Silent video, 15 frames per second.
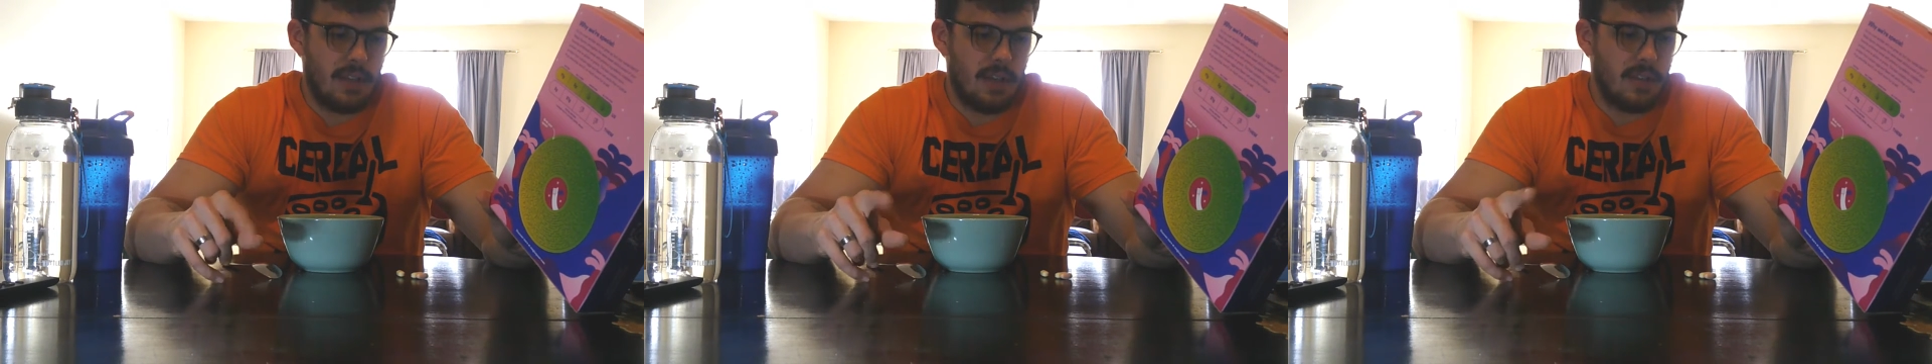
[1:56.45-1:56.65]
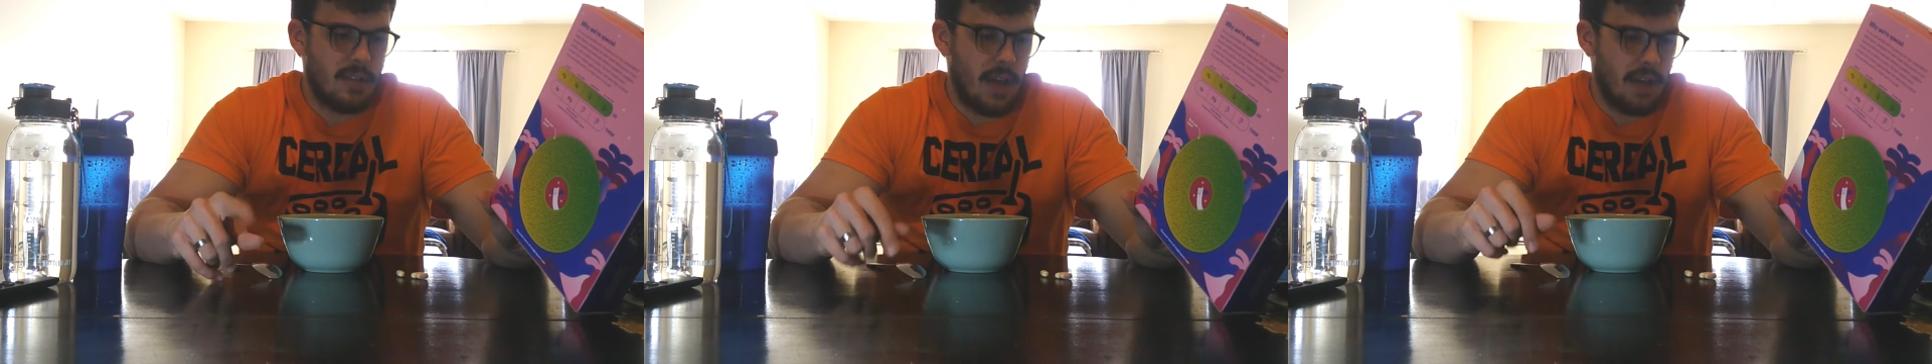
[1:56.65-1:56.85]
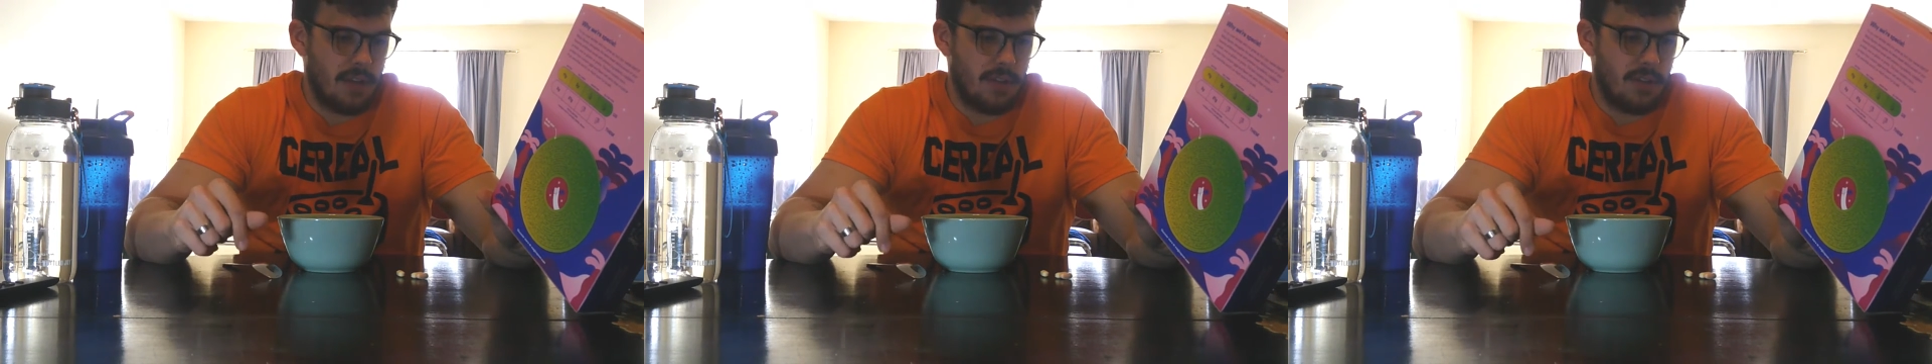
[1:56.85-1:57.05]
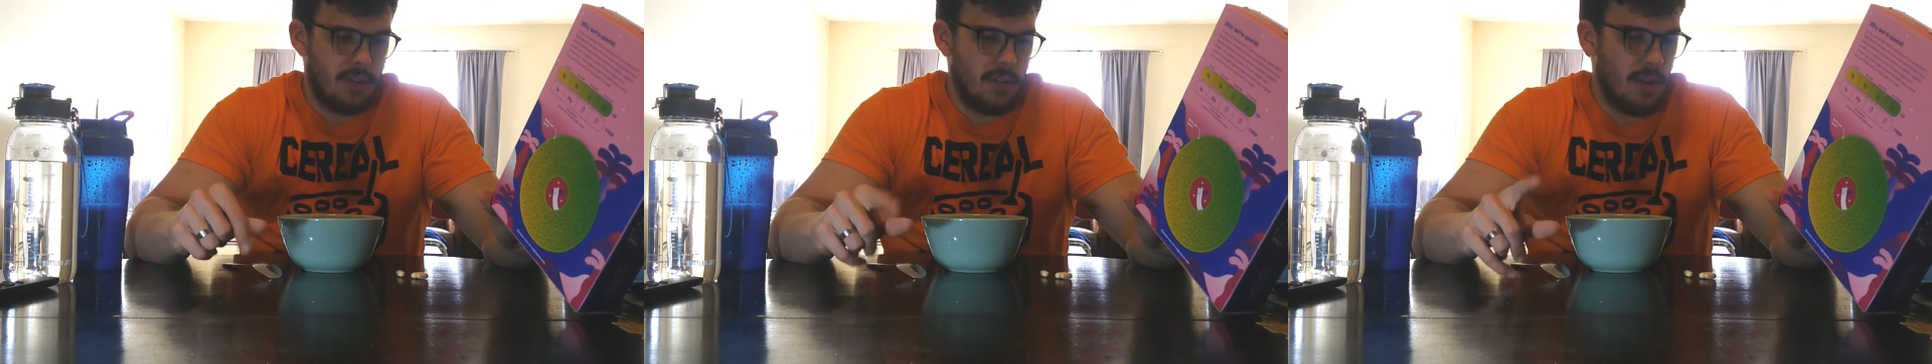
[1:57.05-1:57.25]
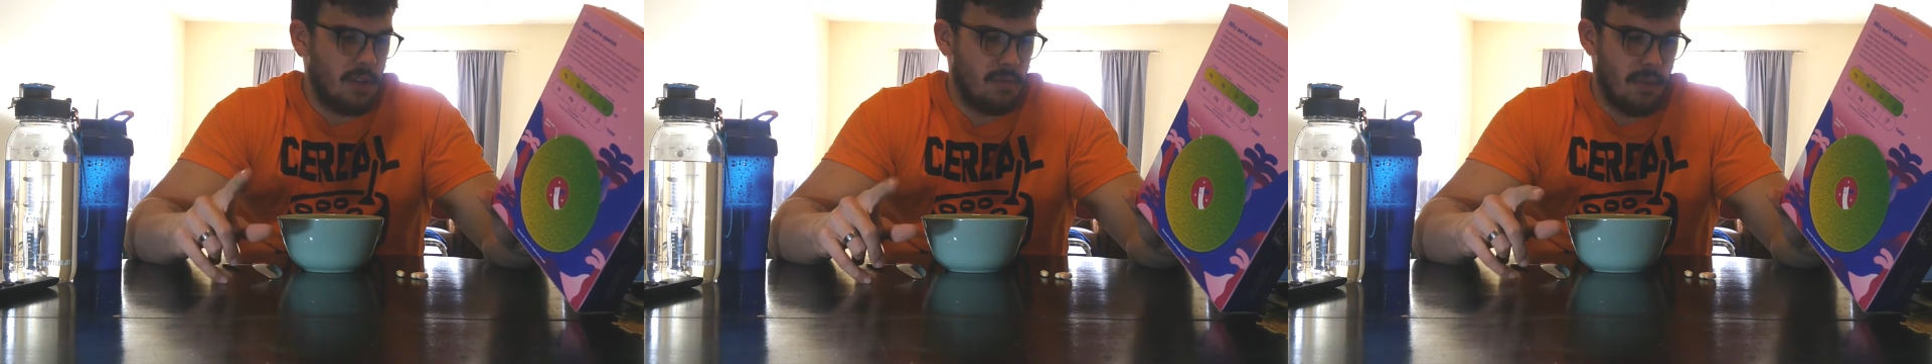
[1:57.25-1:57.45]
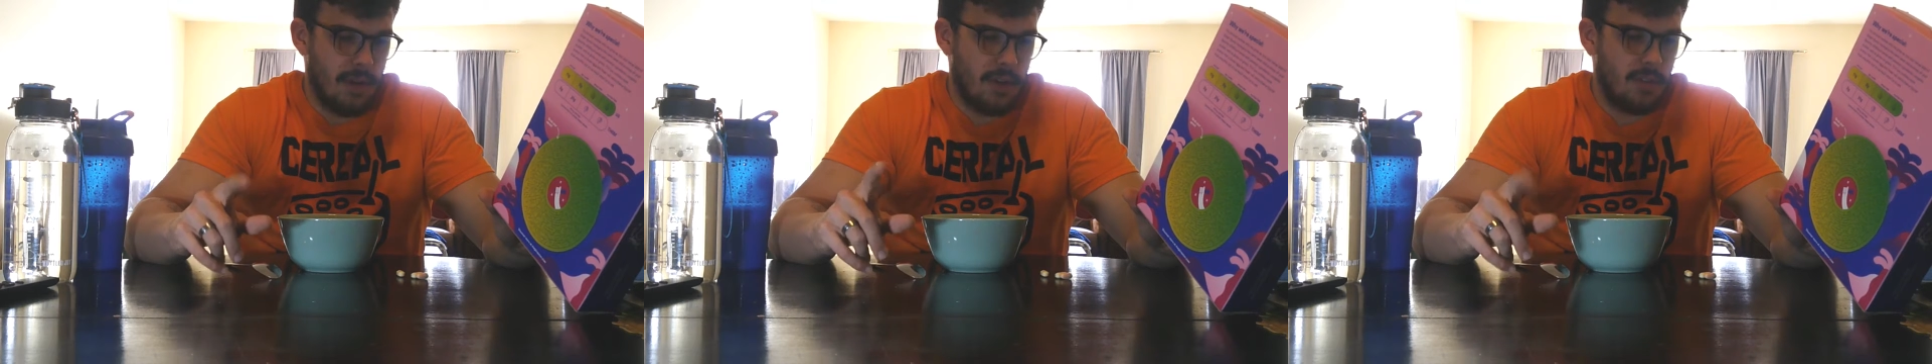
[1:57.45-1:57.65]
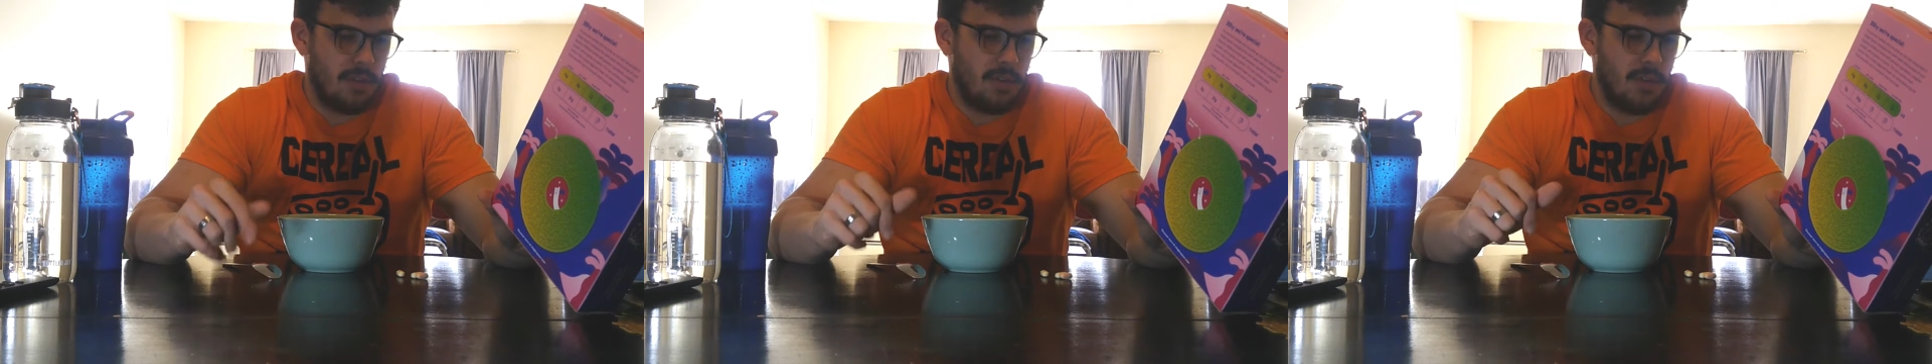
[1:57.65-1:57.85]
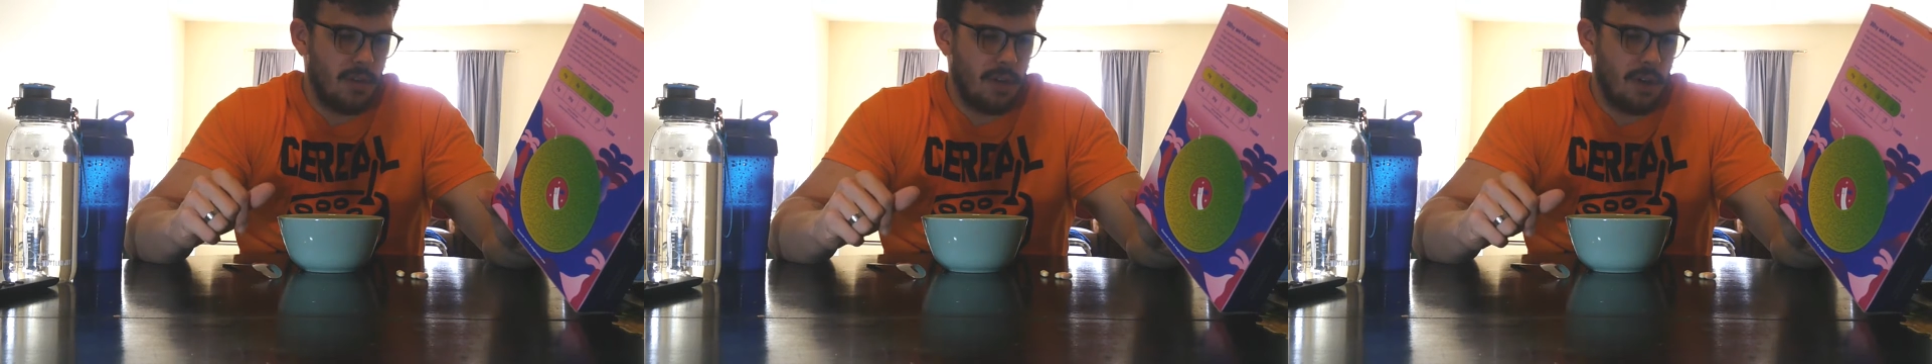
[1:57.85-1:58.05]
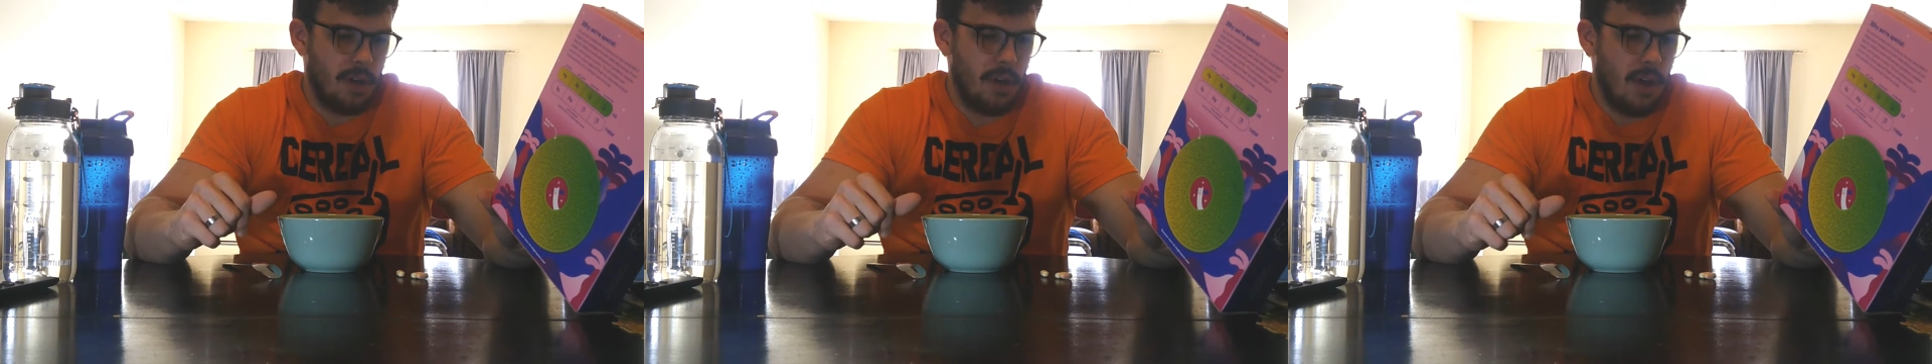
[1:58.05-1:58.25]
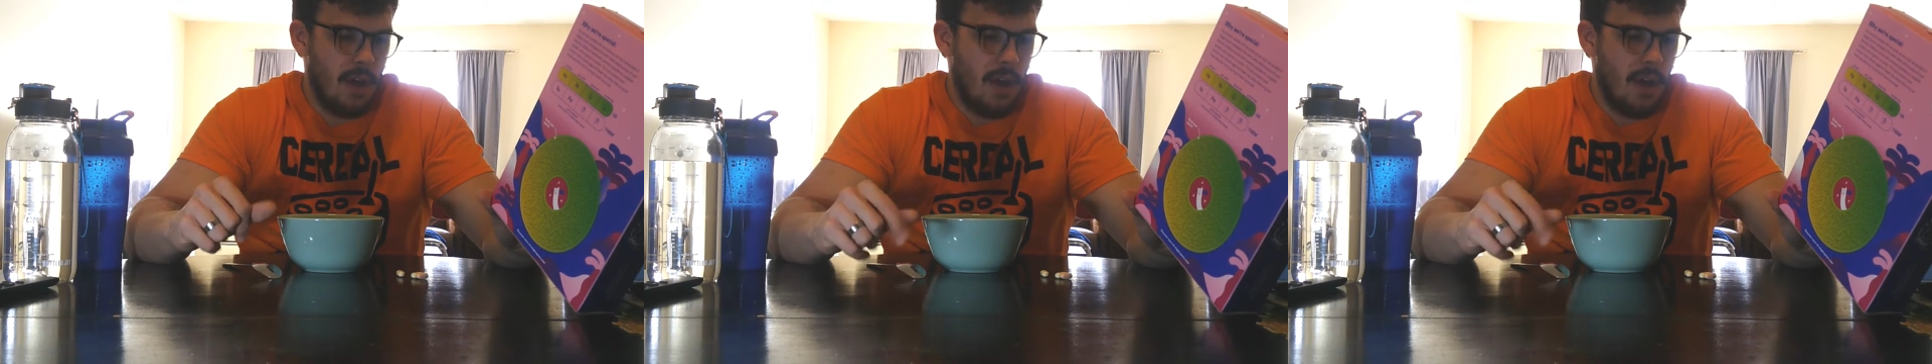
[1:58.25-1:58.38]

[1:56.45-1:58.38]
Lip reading: and texture as regular sugar.